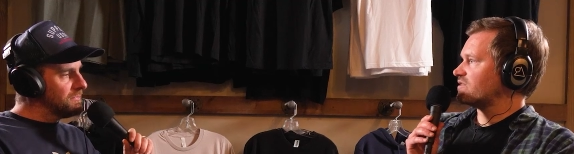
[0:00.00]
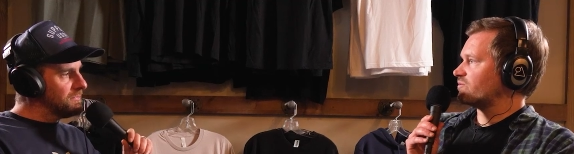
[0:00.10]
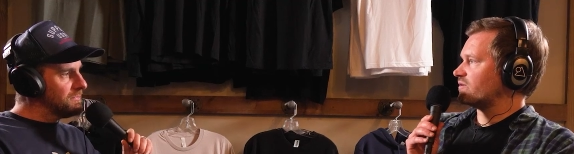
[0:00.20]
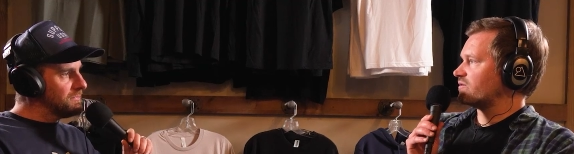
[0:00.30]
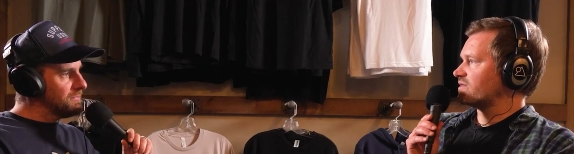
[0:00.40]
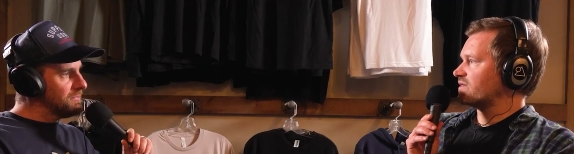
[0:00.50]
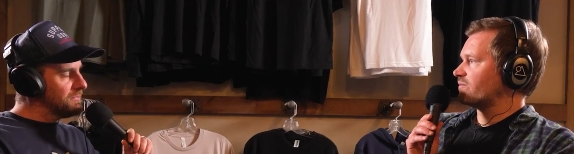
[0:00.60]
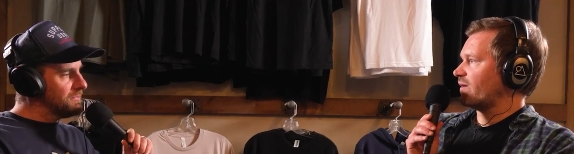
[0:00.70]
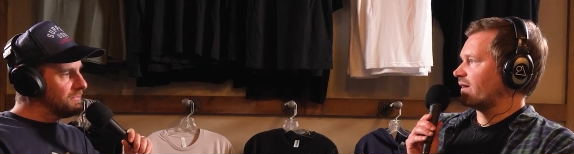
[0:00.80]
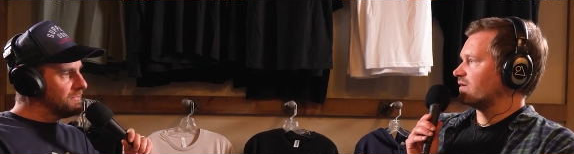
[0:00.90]
Speaker 1: super interesting
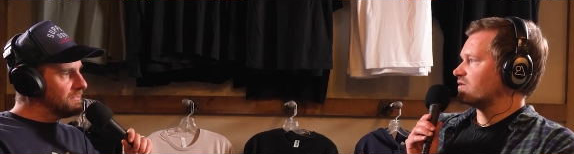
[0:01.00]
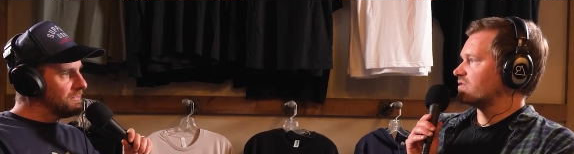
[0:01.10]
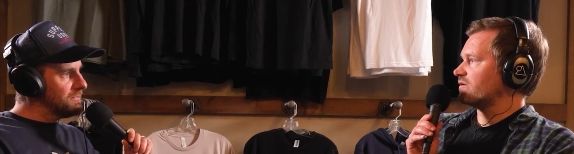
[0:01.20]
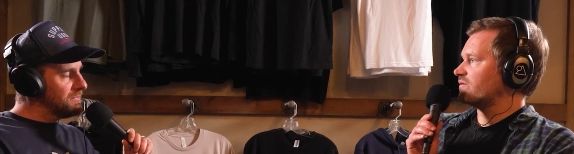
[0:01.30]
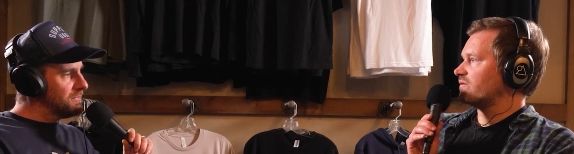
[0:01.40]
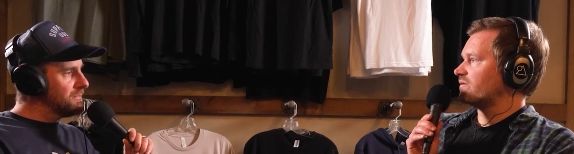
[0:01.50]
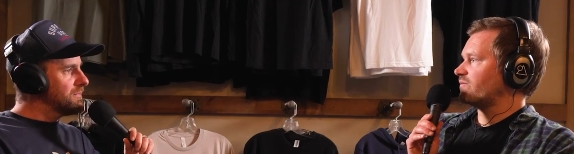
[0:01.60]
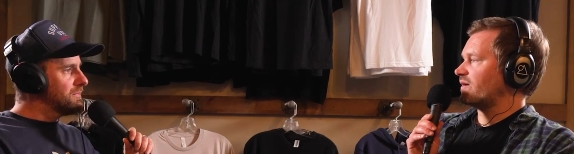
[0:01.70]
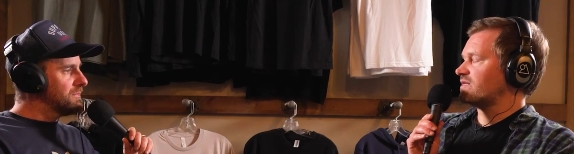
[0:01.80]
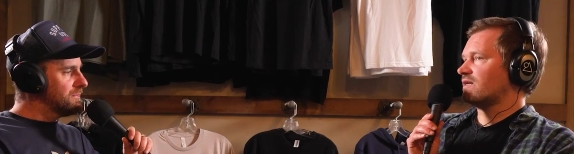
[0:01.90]
package. So
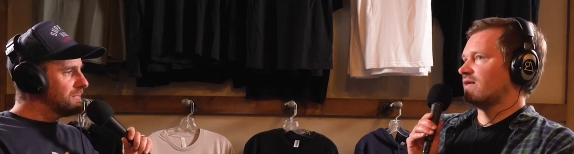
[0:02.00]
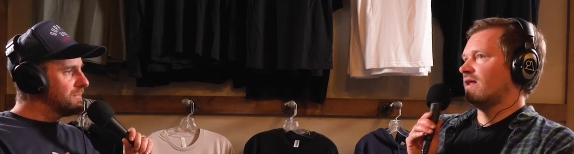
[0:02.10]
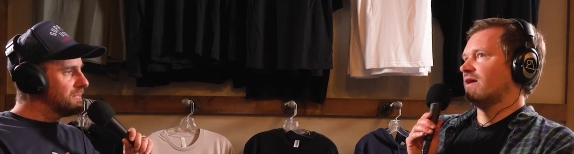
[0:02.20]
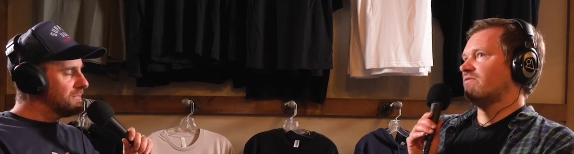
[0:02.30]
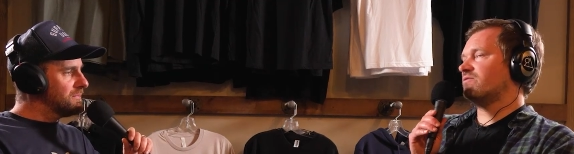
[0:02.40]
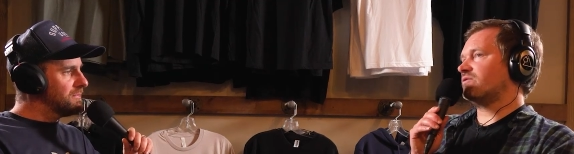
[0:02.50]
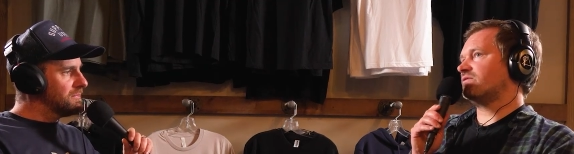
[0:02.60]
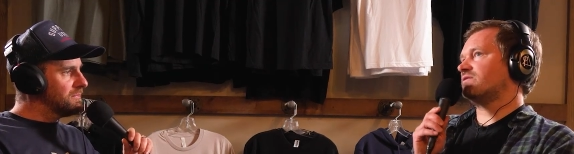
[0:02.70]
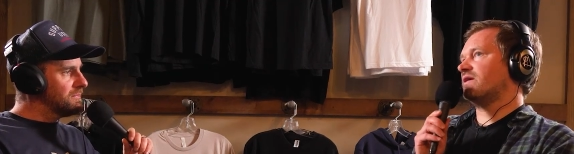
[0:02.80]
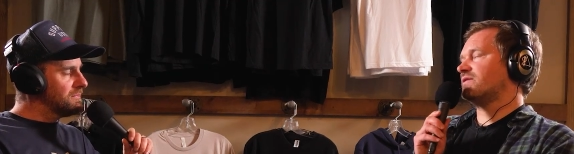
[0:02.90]
basically, like if we would
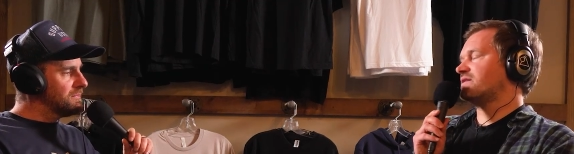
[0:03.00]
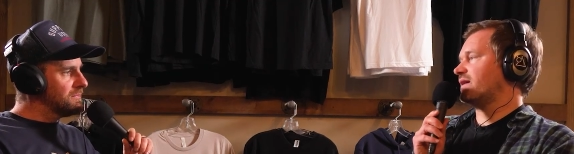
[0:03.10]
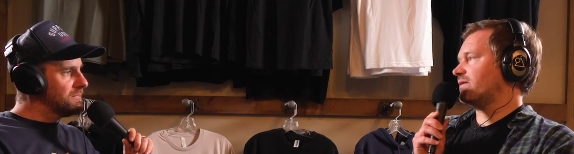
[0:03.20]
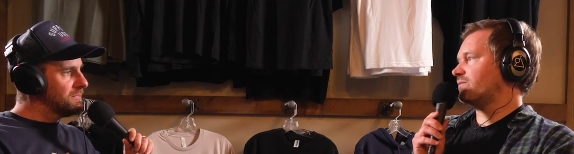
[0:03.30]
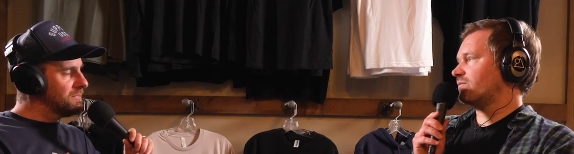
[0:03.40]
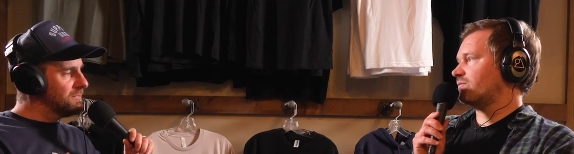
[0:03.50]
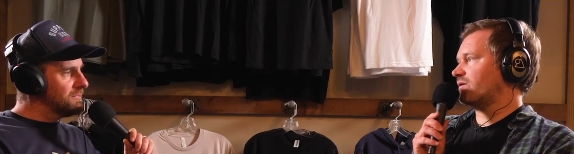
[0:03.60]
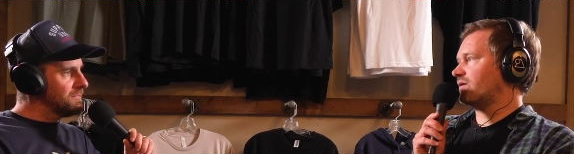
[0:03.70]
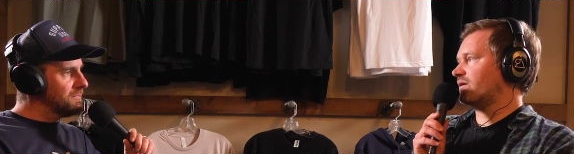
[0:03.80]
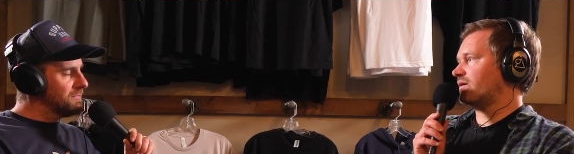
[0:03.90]
have done the same
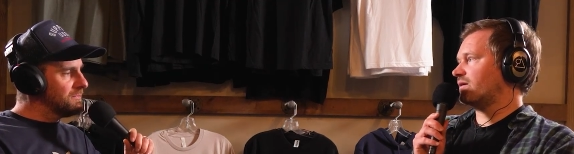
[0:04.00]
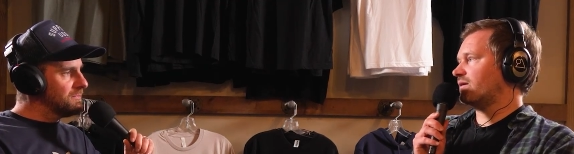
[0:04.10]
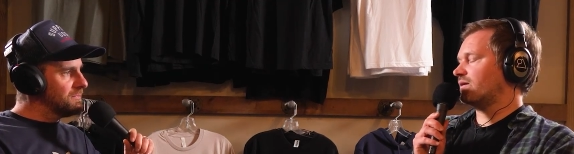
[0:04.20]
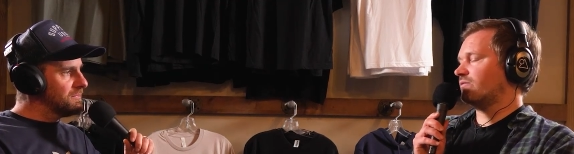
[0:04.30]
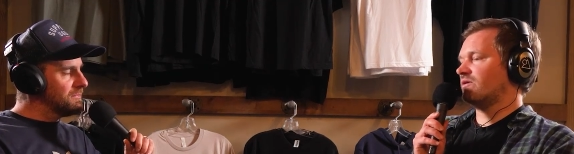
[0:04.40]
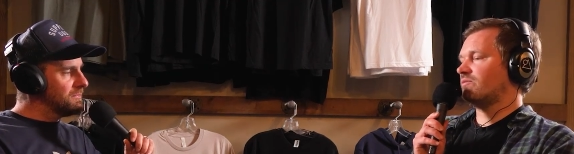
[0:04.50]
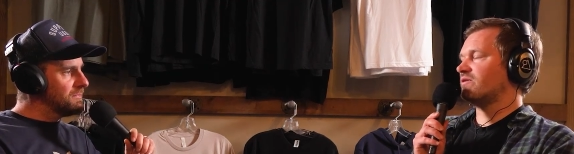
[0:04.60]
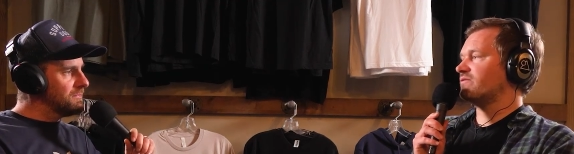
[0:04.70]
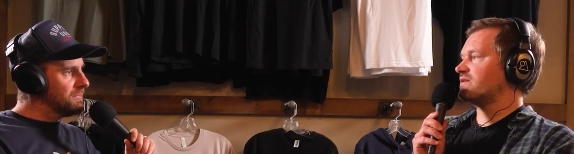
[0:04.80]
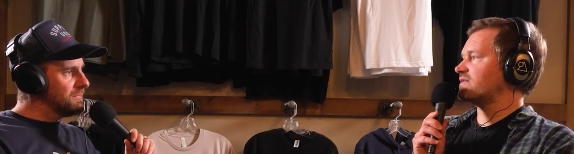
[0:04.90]
with uh, with the
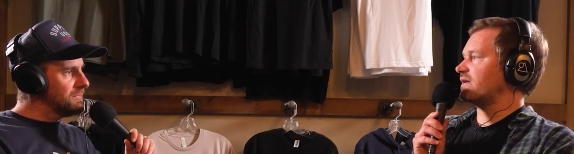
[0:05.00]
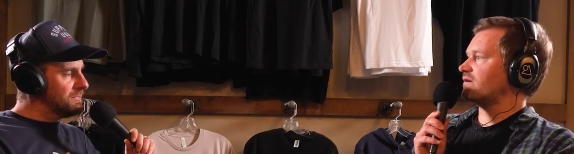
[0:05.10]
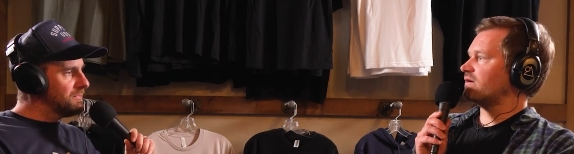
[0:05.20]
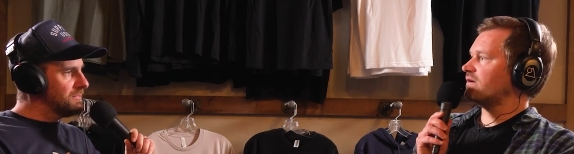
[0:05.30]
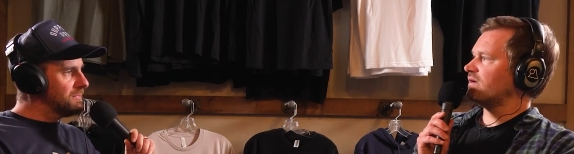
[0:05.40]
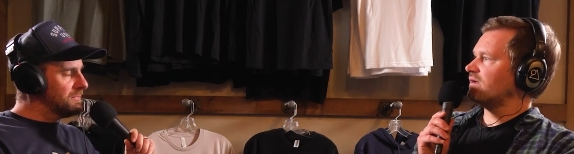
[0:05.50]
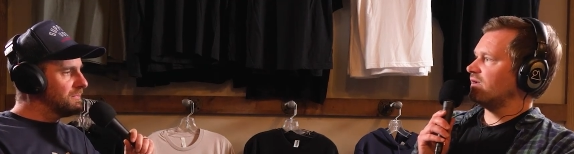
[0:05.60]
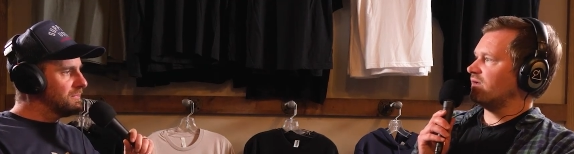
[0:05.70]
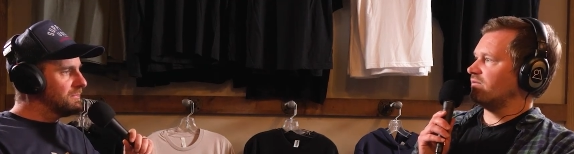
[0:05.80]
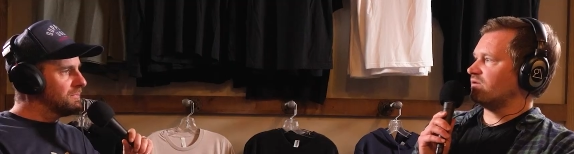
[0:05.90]
previous sender,
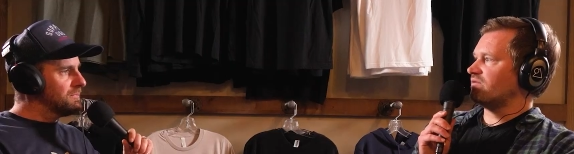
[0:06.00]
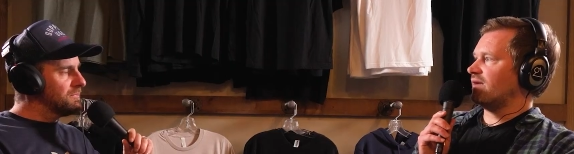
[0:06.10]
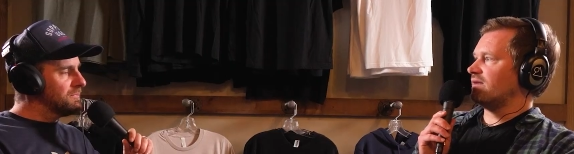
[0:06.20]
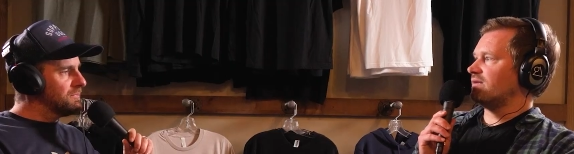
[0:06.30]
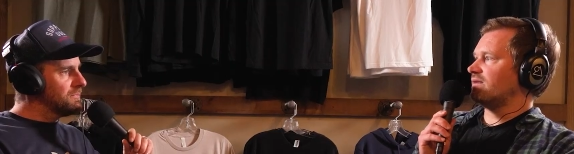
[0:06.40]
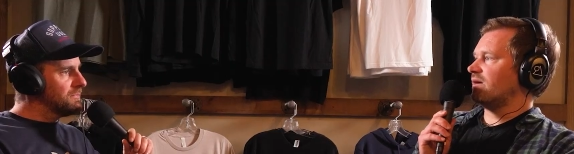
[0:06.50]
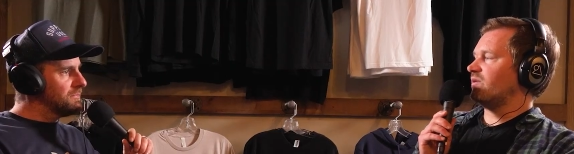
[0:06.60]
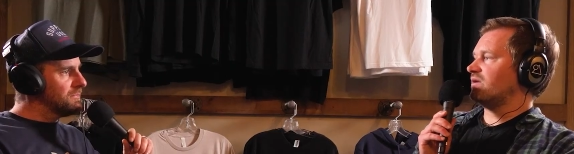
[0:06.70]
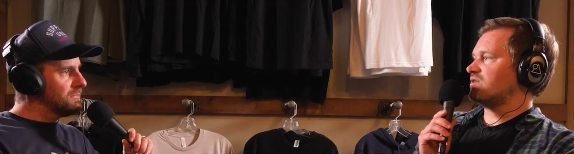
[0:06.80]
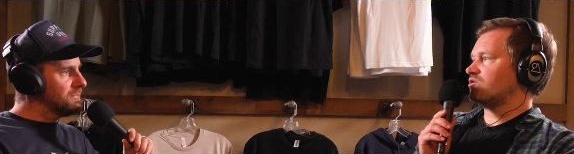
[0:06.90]
it would have ended up
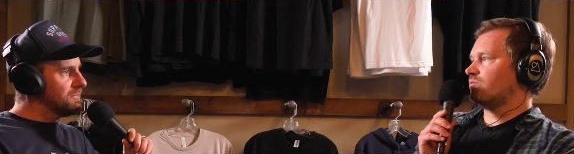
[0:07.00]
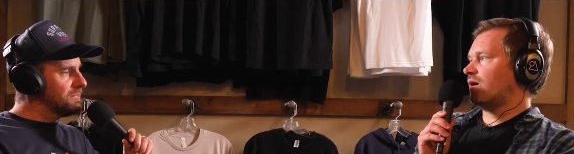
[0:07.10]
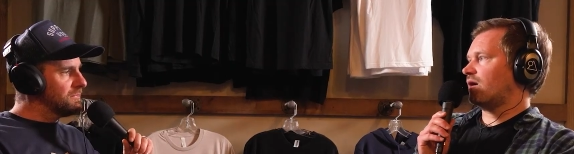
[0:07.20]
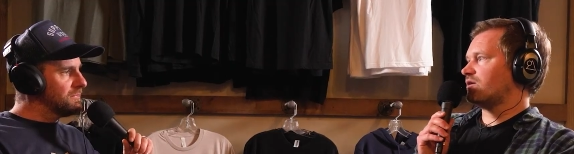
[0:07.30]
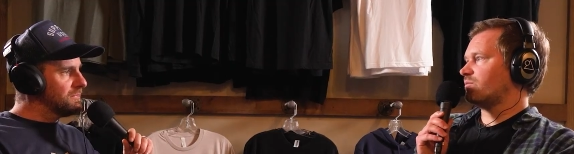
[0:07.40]
in a super harsh